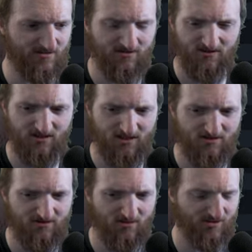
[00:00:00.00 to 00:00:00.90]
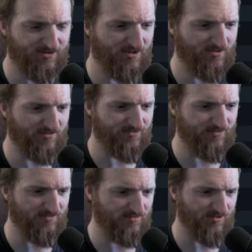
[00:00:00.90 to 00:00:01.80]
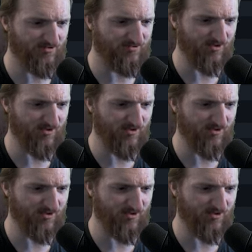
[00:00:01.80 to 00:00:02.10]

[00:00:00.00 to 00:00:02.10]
uh, what do you do? two